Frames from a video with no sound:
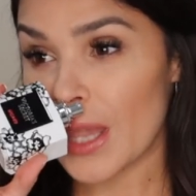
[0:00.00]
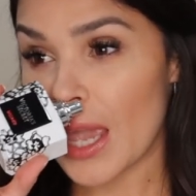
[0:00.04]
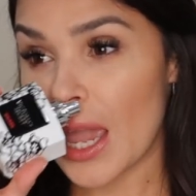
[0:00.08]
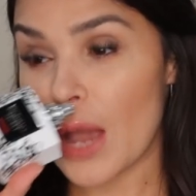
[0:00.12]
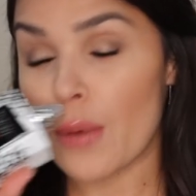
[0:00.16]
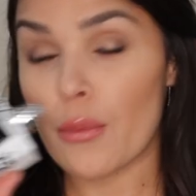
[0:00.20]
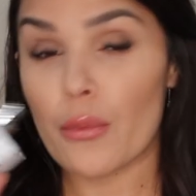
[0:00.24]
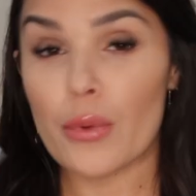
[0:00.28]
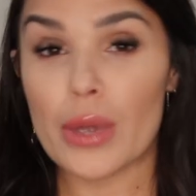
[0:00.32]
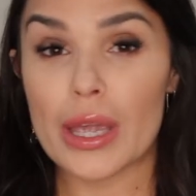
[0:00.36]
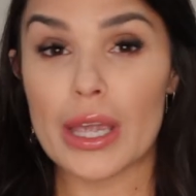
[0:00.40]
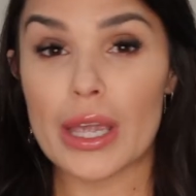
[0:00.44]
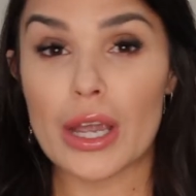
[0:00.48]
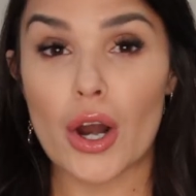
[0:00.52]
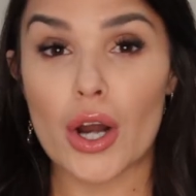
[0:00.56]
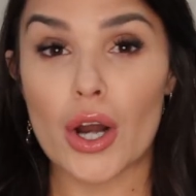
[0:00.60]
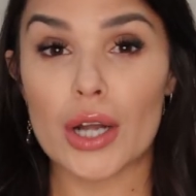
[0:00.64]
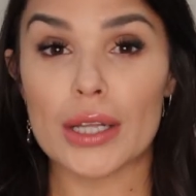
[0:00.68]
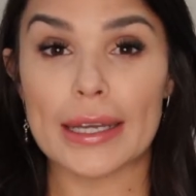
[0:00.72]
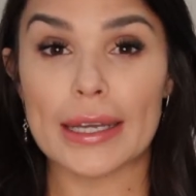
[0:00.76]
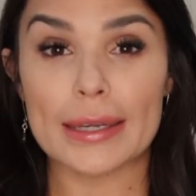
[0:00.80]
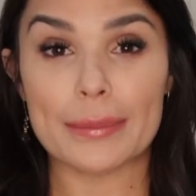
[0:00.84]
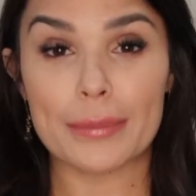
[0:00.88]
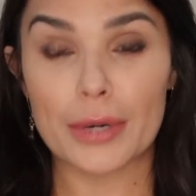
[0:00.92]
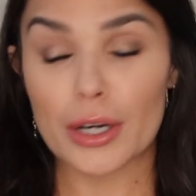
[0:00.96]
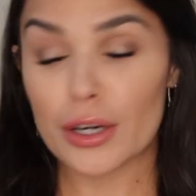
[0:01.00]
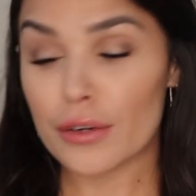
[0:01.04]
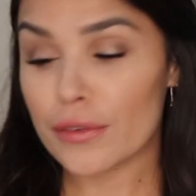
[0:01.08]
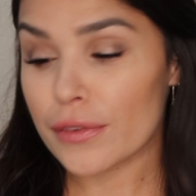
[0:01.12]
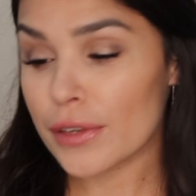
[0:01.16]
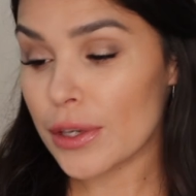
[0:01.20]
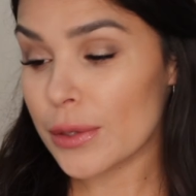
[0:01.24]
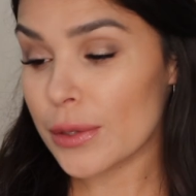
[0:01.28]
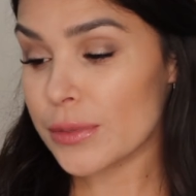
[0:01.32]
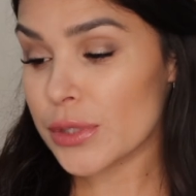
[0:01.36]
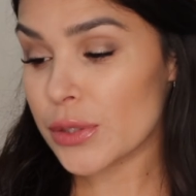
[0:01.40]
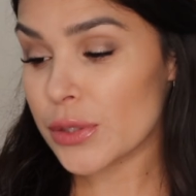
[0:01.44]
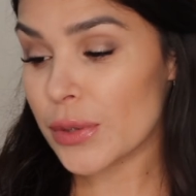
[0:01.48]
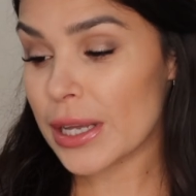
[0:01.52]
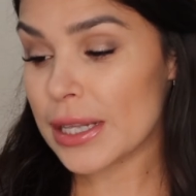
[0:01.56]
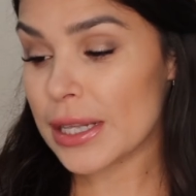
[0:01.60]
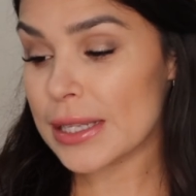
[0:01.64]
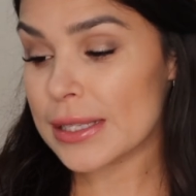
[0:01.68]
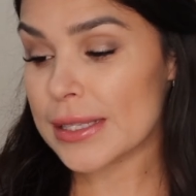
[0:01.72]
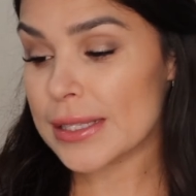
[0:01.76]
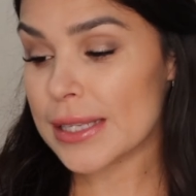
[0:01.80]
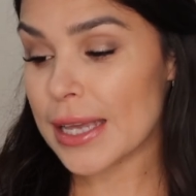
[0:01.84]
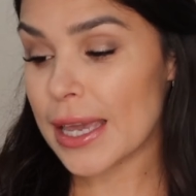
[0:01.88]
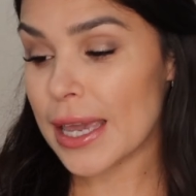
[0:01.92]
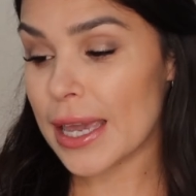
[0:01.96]
And we are like perfume
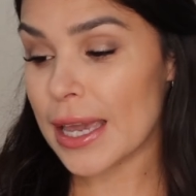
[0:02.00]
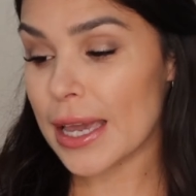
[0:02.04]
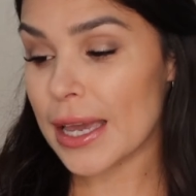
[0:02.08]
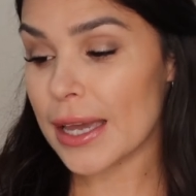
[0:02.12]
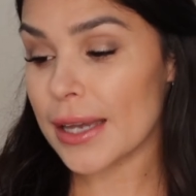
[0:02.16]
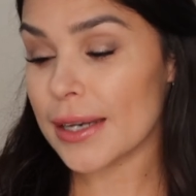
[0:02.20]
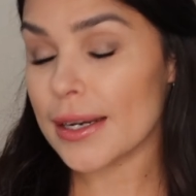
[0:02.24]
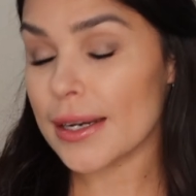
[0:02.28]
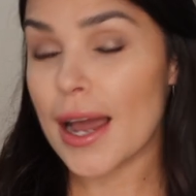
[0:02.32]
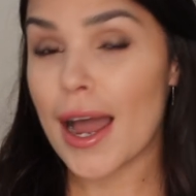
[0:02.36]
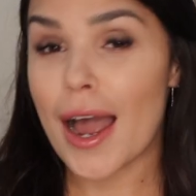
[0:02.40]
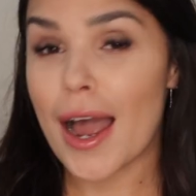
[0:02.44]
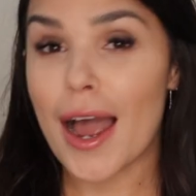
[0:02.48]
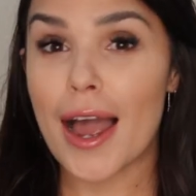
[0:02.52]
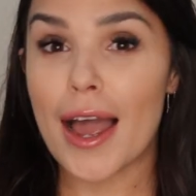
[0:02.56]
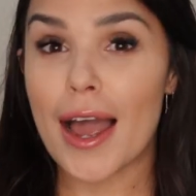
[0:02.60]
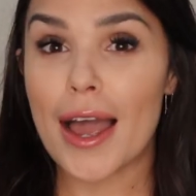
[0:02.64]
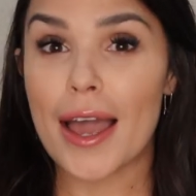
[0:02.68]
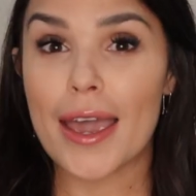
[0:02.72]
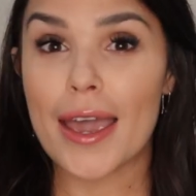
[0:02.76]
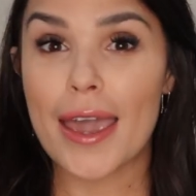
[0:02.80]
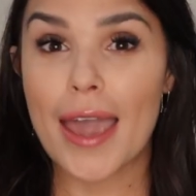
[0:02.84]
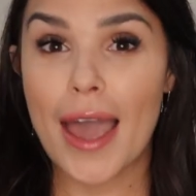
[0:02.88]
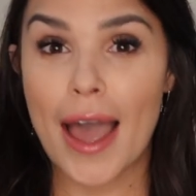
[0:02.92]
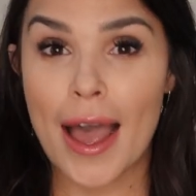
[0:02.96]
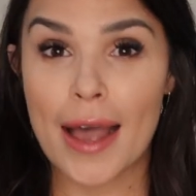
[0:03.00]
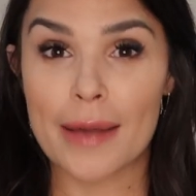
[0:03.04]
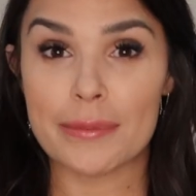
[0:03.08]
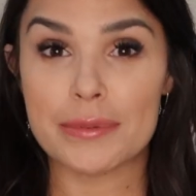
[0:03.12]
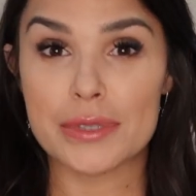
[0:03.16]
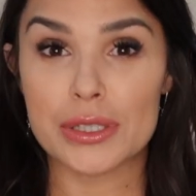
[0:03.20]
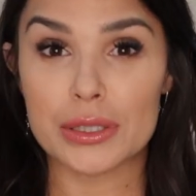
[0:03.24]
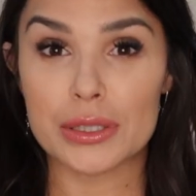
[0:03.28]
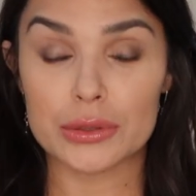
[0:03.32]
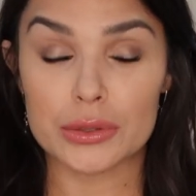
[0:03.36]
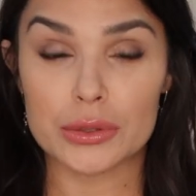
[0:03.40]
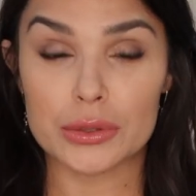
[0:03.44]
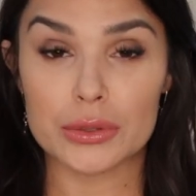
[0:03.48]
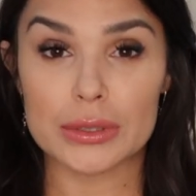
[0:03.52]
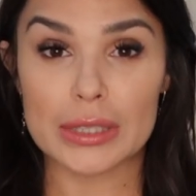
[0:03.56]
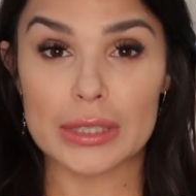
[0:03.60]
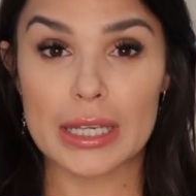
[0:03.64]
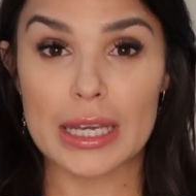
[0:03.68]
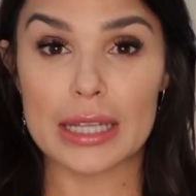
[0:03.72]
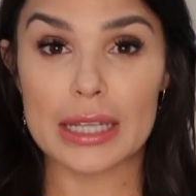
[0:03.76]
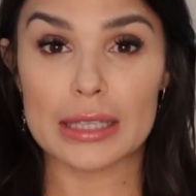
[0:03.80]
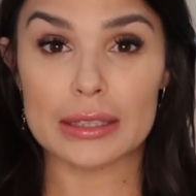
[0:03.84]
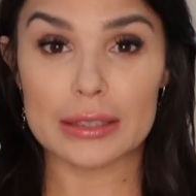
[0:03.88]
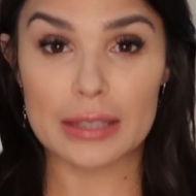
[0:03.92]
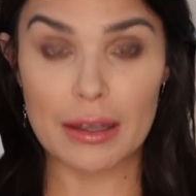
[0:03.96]
twins, and I
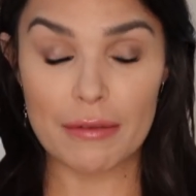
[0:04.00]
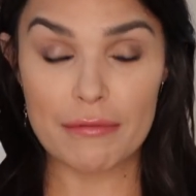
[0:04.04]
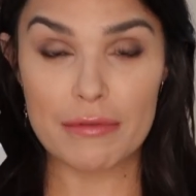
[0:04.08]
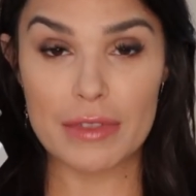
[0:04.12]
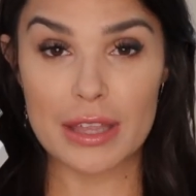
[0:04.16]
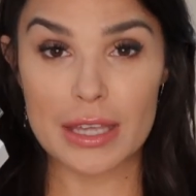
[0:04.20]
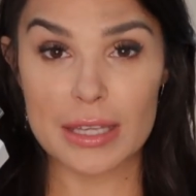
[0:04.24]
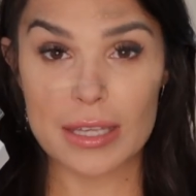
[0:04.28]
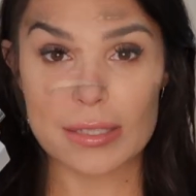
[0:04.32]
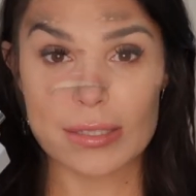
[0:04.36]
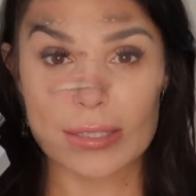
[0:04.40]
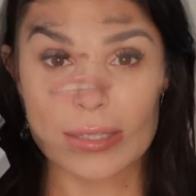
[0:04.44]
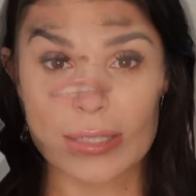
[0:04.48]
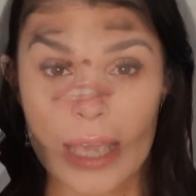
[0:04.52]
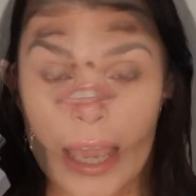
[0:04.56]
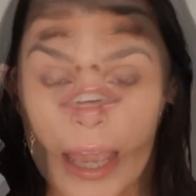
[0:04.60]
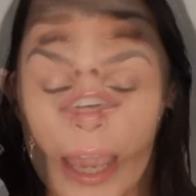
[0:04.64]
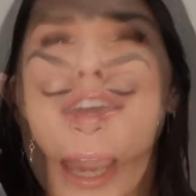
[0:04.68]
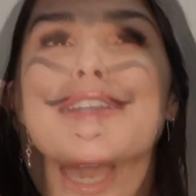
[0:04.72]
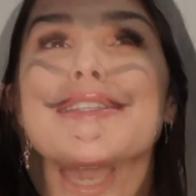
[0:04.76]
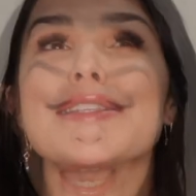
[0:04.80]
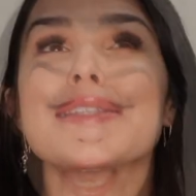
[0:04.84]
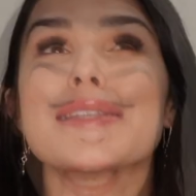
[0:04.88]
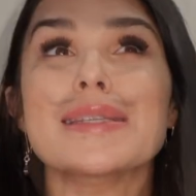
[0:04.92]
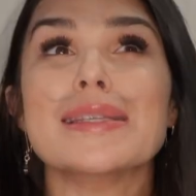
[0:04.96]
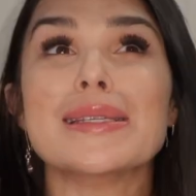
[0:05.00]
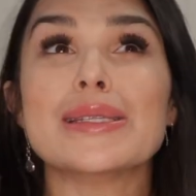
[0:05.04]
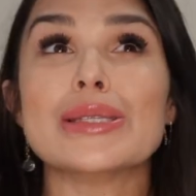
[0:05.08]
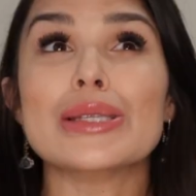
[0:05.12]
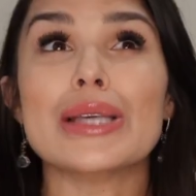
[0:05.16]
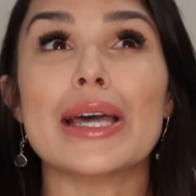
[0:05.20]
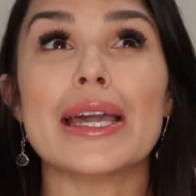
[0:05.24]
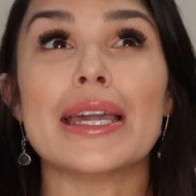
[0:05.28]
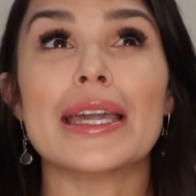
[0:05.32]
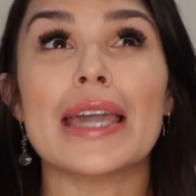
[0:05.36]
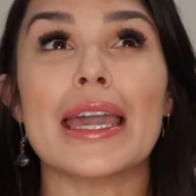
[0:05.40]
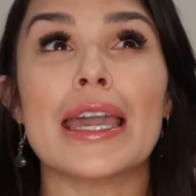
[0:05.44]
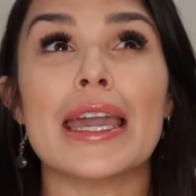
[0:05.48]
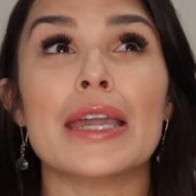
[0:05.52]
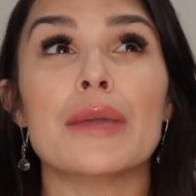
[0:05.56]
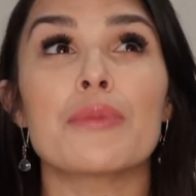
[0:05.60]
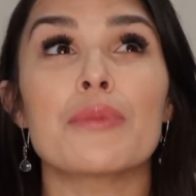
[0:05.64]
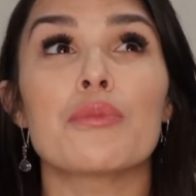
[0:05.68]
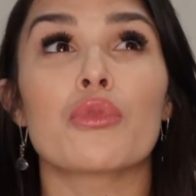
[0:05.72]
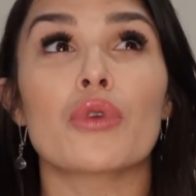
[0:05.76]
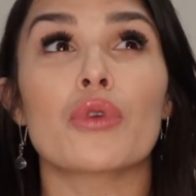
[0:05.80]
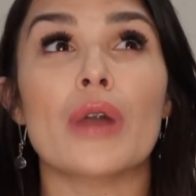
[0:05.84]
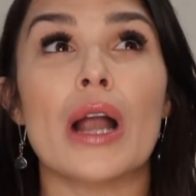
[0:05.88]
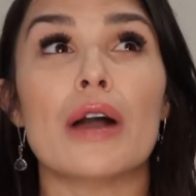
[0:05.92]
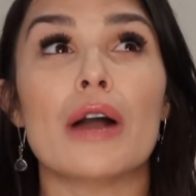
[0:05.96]
absolutely love this. This is like a
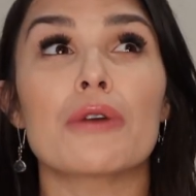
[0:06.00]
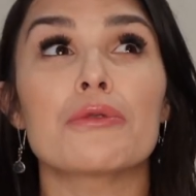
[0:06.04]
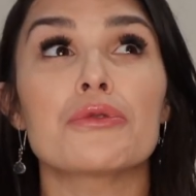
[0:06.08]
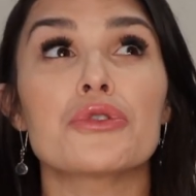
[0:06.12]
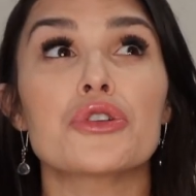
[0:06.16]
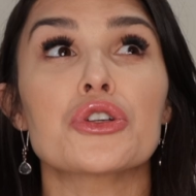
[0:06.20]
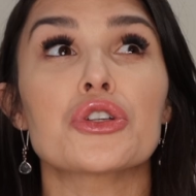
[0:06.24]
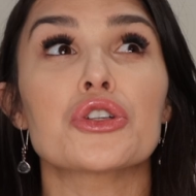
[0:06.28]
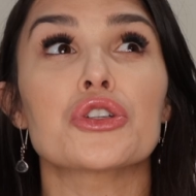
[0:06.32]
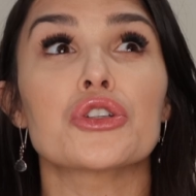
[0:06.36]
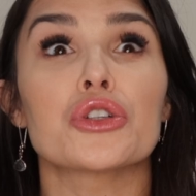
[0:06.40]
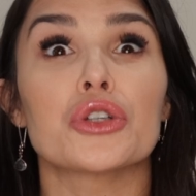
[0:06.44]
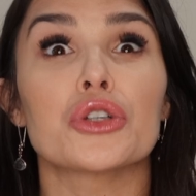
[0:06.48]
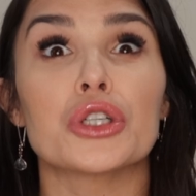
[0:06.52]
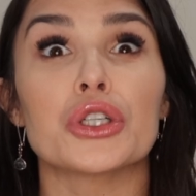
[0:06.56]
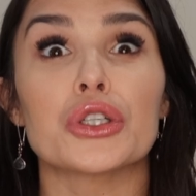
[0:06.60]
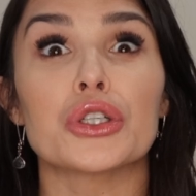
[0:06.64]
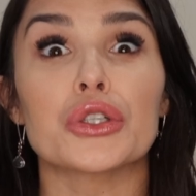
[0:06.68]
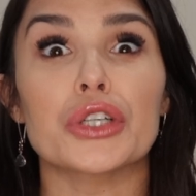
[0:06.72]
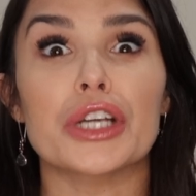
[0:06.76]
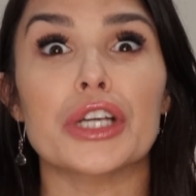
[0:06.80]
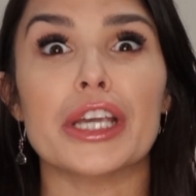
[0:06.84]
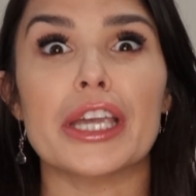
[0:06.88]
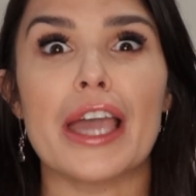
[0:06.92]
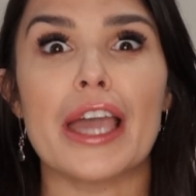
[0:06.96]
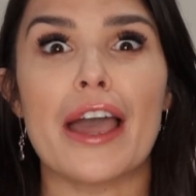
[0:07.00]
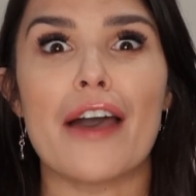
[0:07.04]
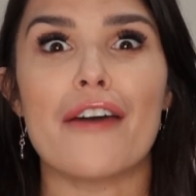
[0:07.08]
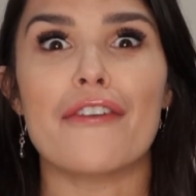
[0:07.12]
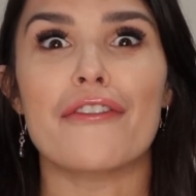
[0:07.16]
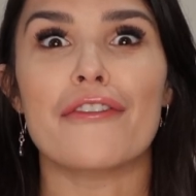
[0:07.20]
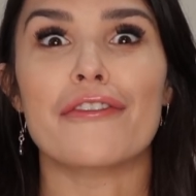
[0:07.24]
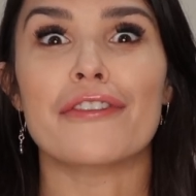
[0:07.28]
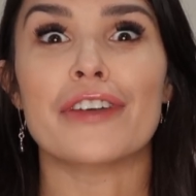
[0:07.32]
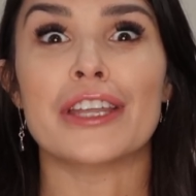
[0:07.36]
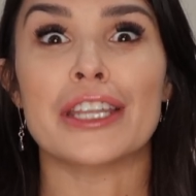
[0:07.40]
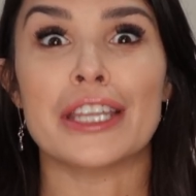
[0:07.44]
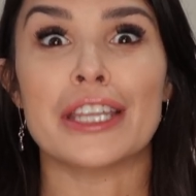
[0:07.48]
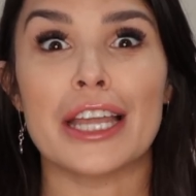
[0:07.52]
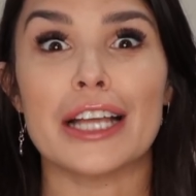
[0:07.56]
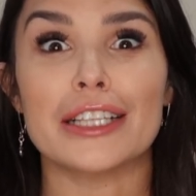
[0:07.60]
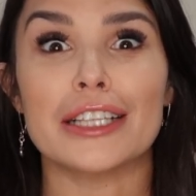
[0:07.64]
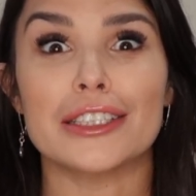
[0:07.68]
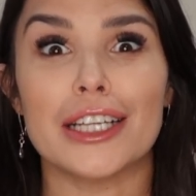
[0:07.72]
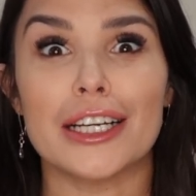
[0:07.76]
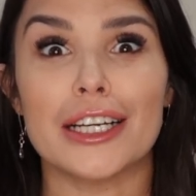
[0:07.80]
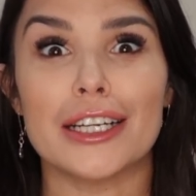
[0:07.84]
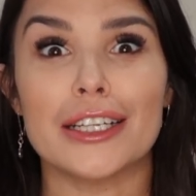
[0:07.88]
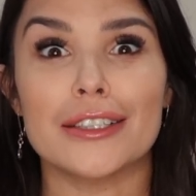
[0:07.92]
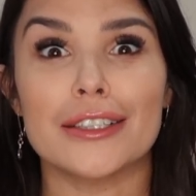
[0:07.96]
brown sugary
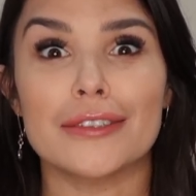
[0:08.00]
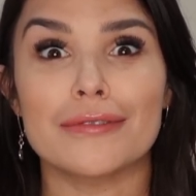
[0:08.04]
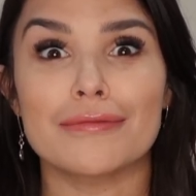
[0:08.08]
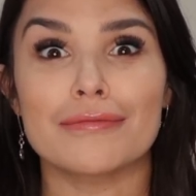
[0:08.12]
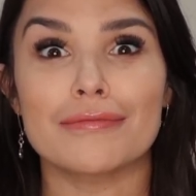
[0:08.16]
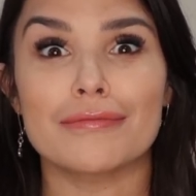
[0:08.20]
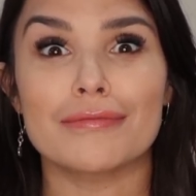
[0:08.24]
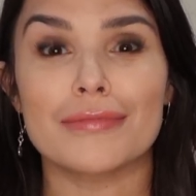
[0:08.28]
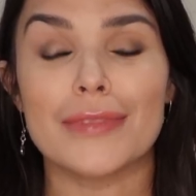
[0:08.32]
vanilla.